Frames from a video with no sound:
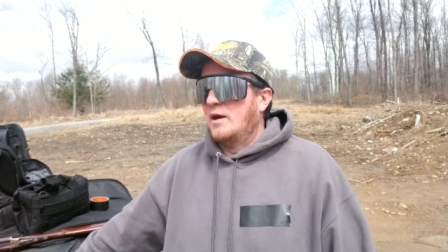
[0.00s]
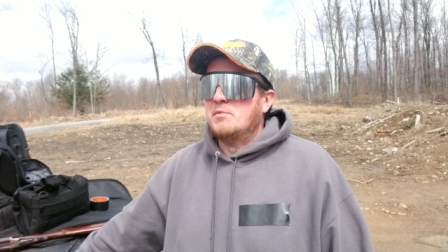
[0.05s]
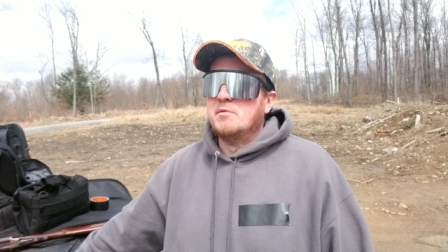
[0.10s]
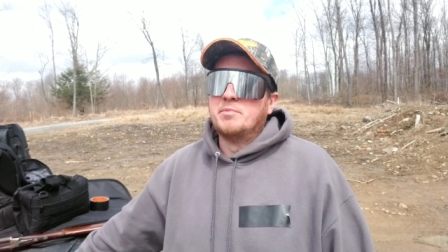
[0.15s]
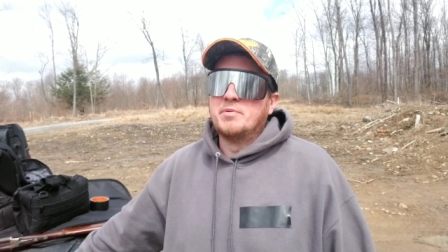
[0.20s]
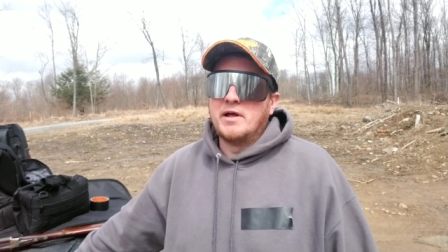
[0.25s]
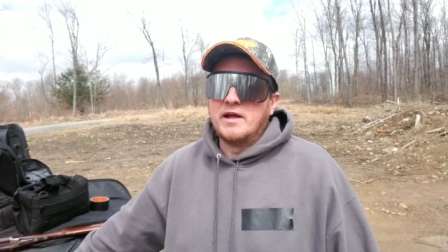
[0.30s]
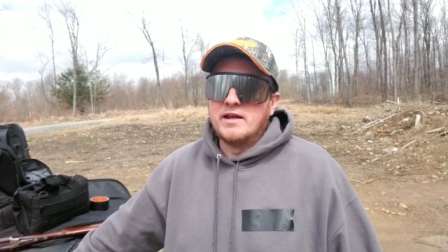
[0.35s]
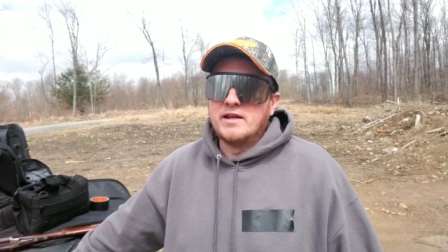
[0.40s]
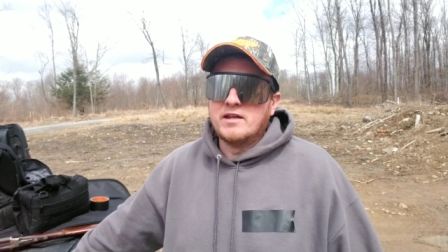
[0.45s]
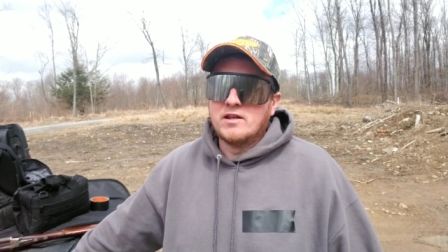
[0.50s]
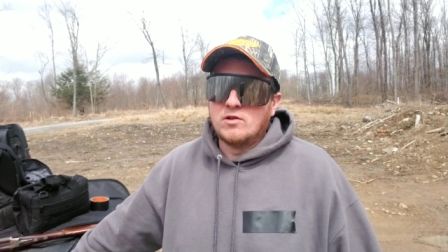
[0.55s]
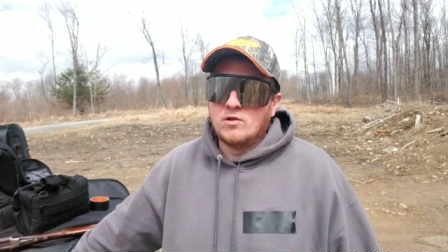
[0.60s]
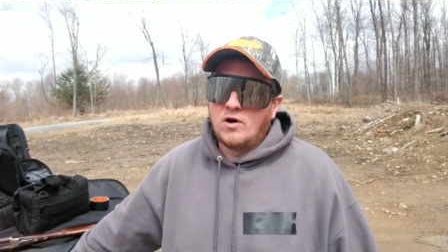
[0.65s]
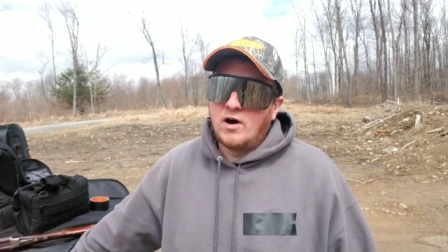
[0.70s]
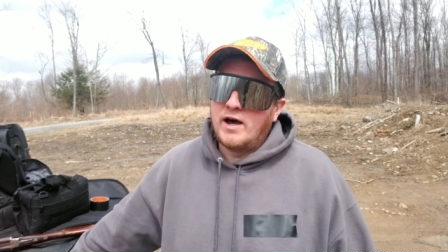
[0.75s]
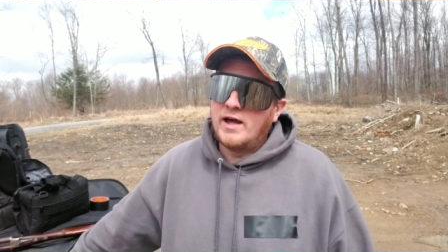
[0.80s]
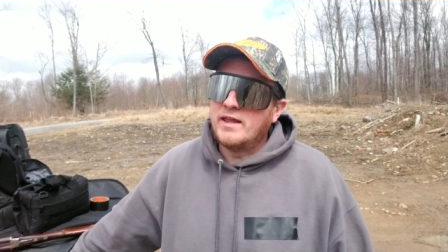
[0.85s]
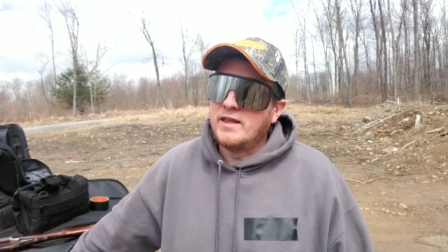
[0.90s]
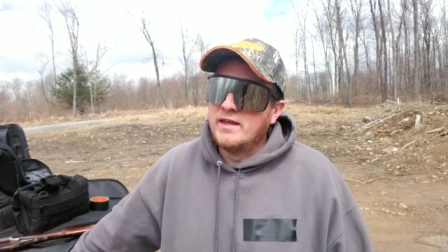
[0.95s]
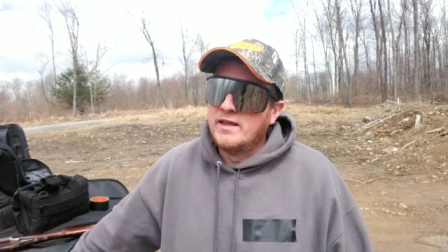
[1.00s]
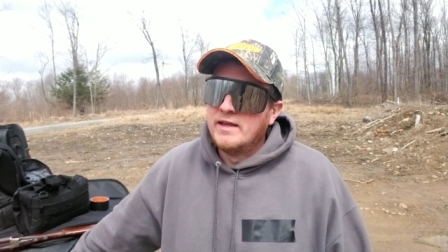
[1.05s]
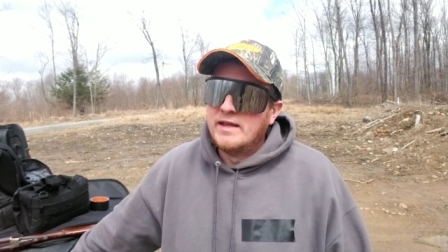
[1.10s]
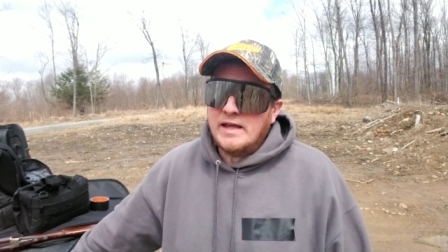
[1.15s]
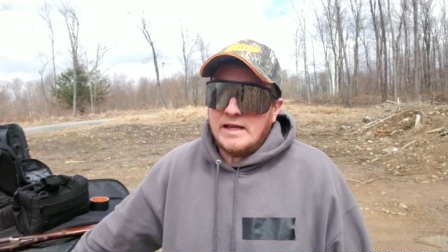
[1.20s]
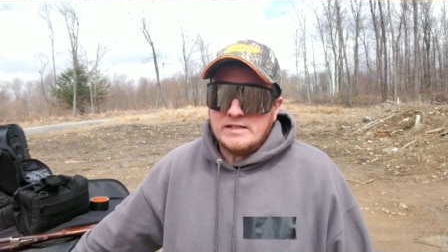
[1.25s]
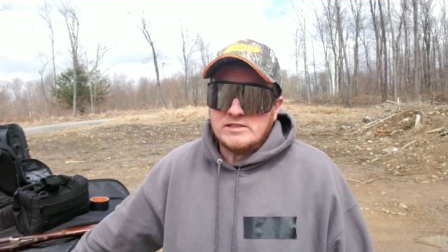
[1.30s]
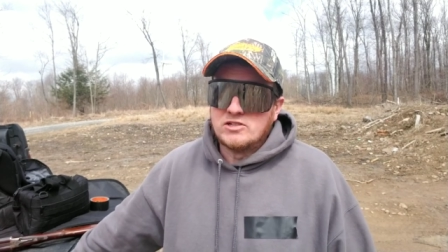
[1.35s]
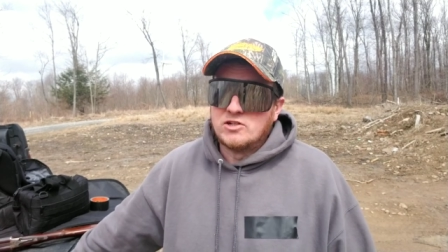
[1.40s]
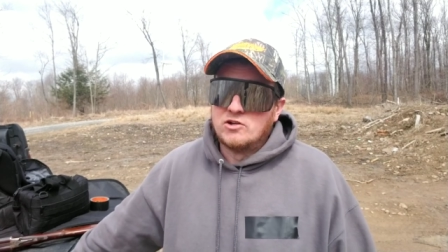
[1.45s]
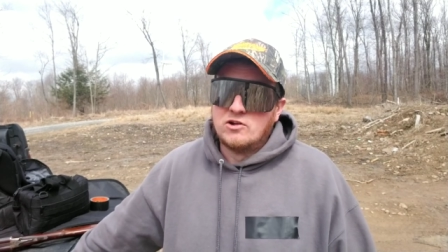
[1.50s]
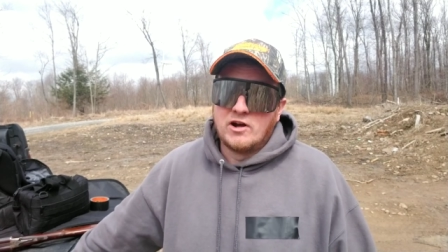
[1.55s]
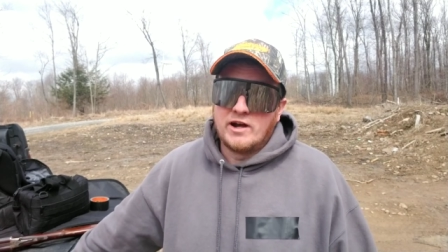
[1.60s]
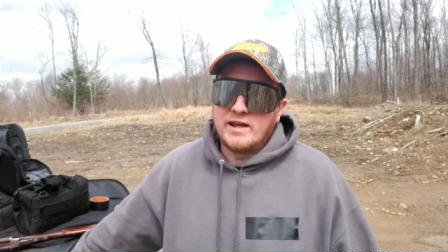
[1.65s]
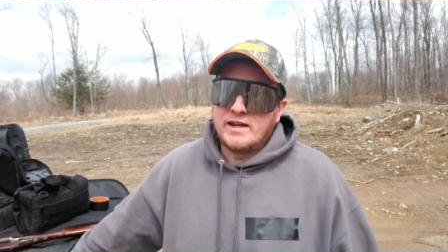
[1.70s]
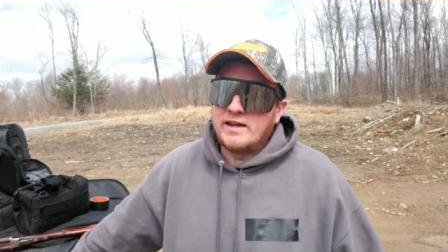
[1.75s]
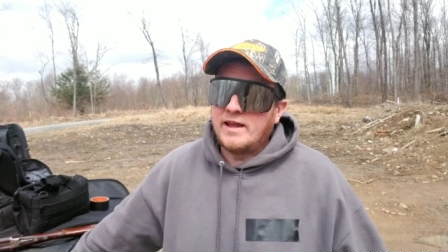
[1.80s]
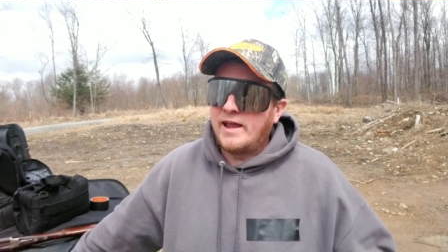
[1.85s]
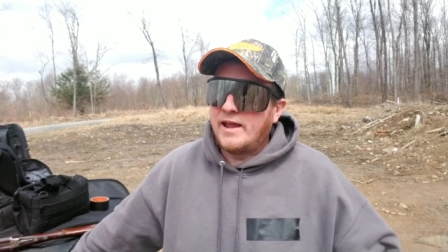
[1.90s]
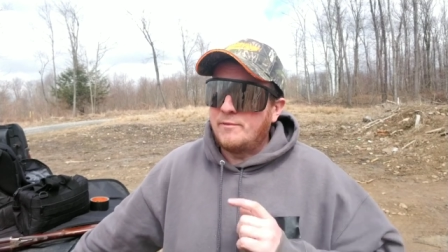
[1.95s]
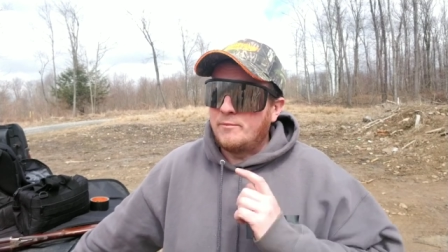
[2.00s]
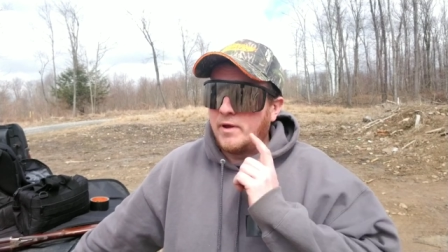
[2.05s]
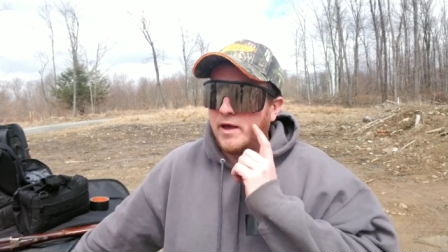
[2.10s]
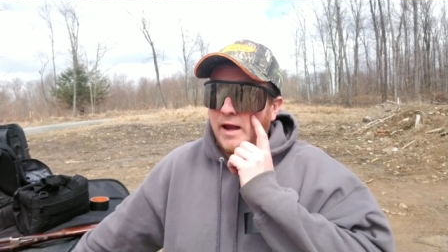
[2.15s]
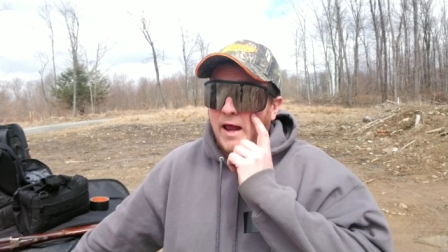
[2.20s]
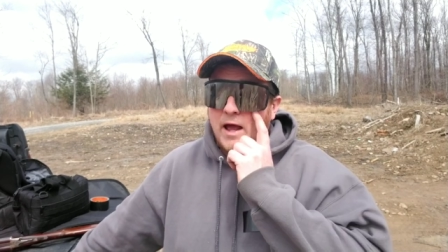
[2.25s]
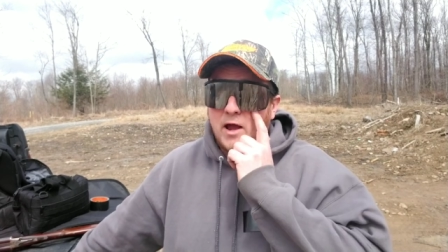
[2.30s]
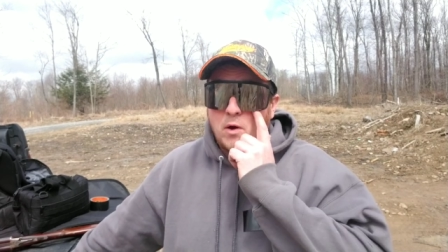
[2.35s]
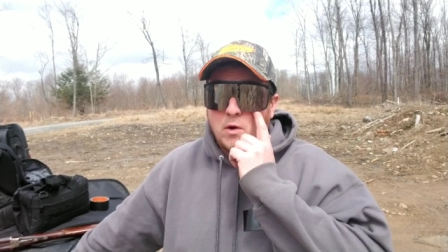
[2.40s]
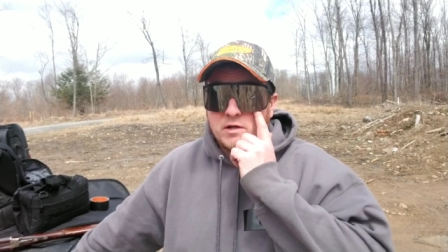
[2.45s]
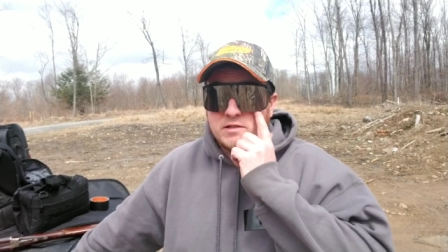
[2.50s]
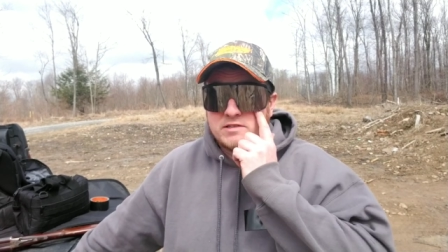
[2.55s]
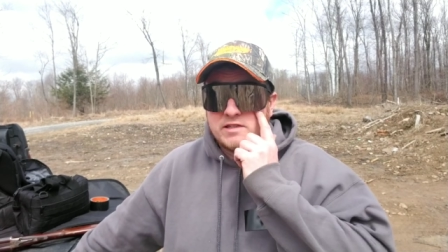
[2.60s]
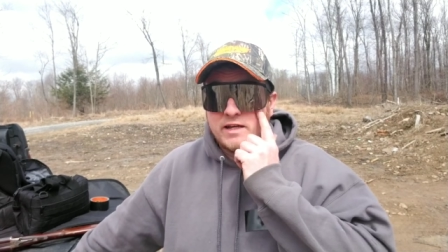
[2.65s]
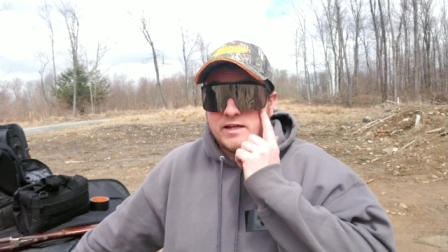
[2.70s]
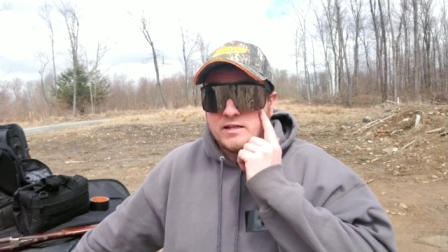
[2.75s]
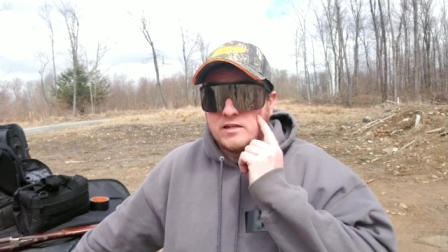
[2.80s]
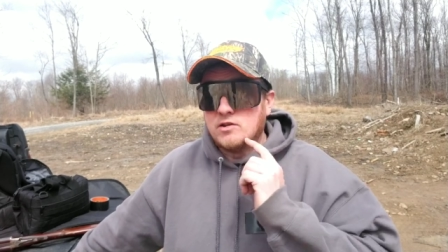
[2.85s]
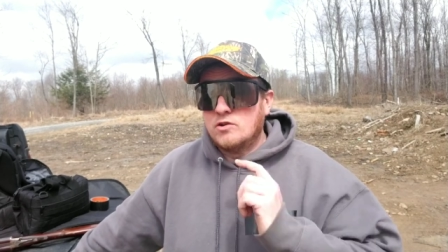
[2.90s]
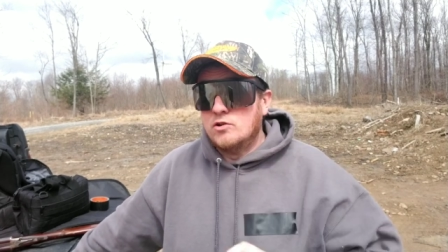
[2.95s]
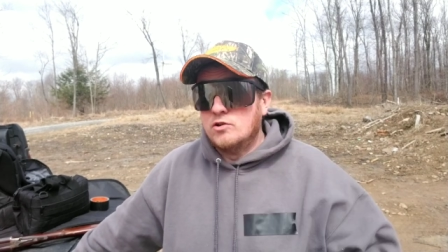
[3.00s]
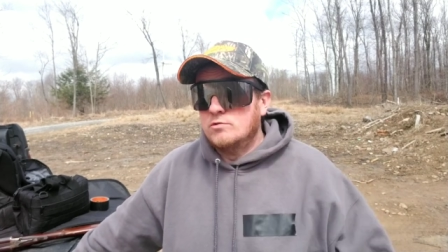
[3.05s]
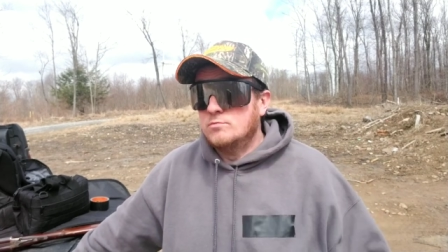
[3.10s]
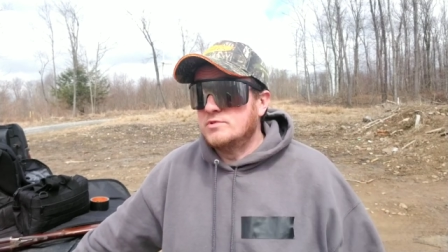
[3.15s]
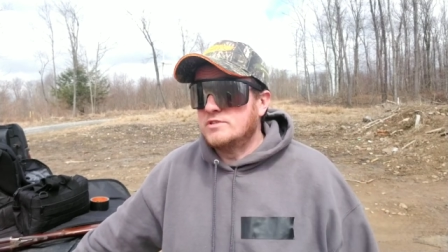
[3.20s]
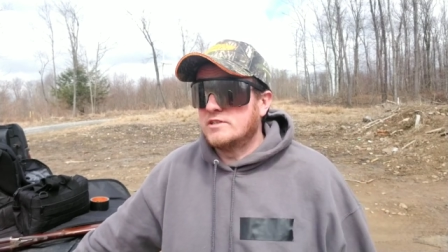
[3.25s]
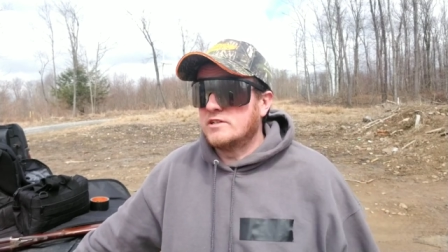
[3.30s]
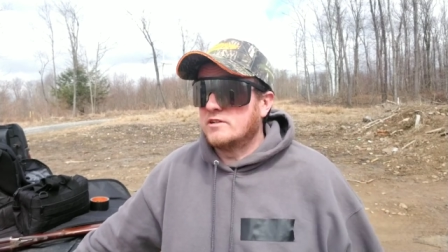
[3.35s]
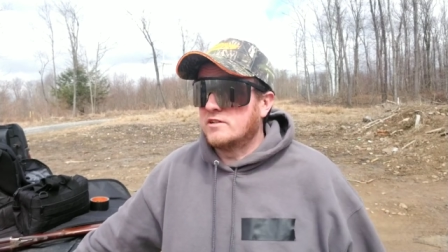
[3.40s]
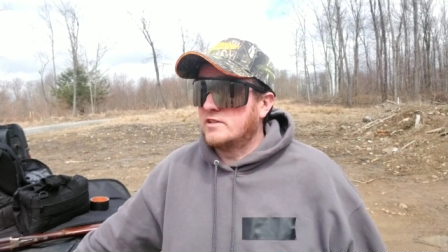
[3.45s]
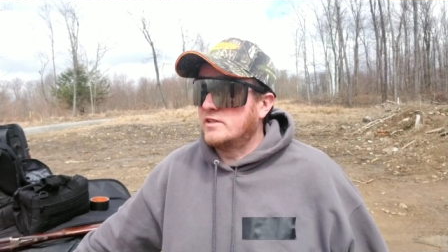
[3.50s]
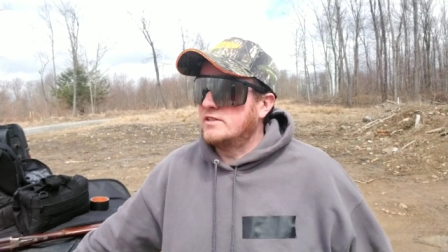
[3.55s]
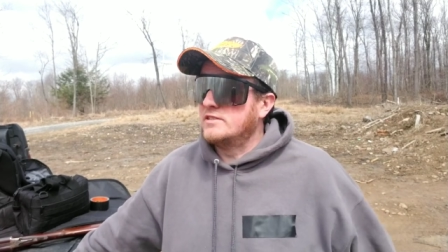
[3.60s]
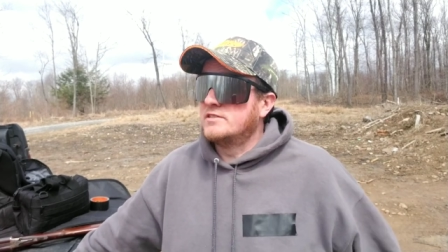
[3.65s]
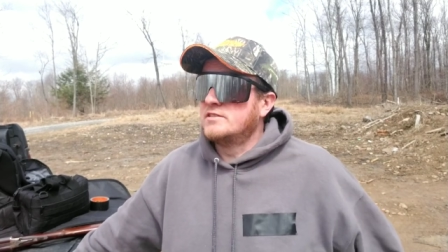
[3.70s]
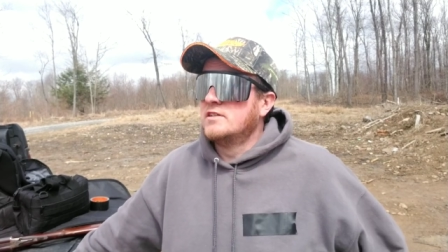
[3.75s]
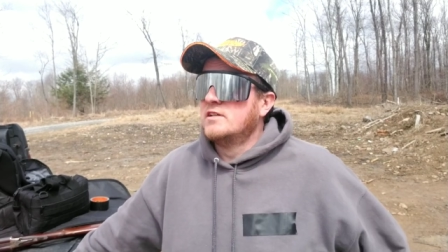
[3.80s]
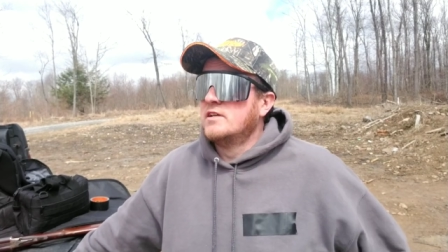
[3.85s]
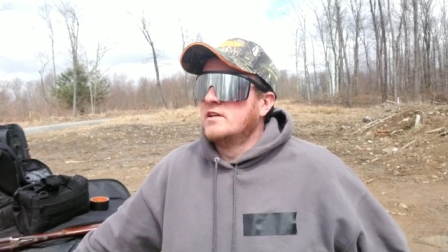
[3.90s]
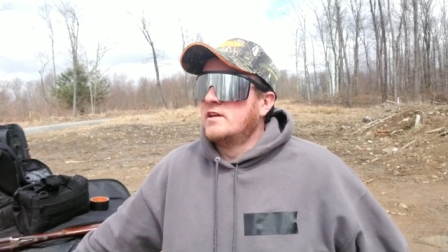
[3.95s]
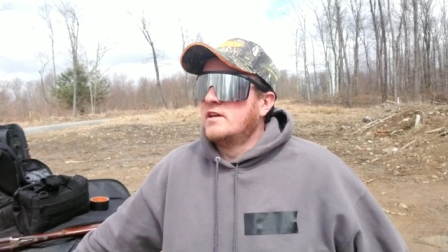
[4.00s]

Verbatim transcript: I've been playing it a lot. It's a great game, man. I always liked the Doom series.